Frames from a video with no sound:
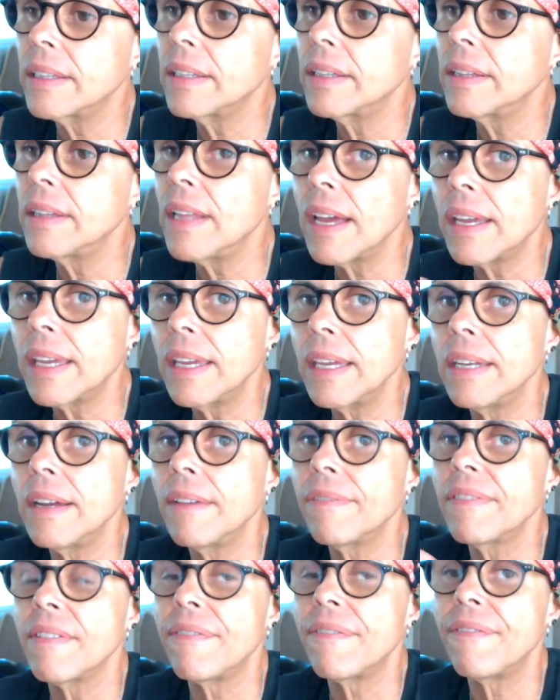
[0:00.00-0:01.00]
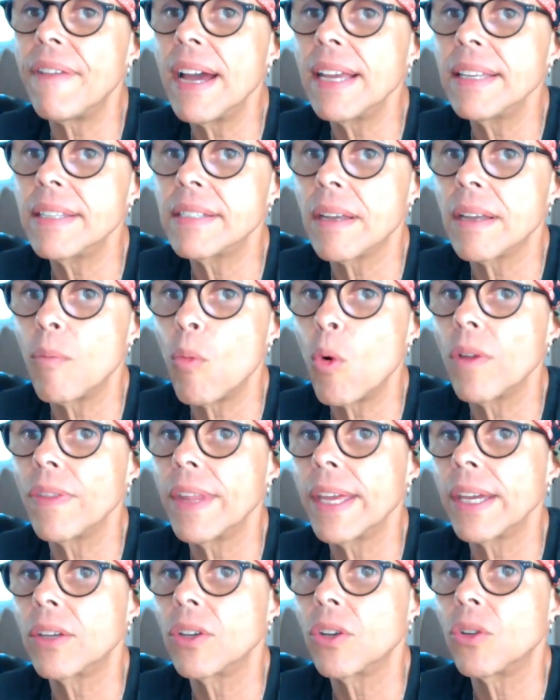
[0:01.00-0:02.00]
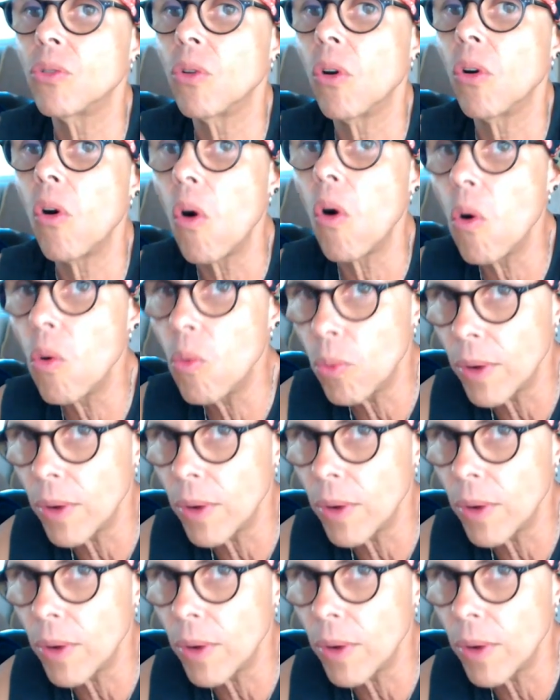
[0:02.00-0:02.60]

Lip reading: lucky enough to find someone they could grow old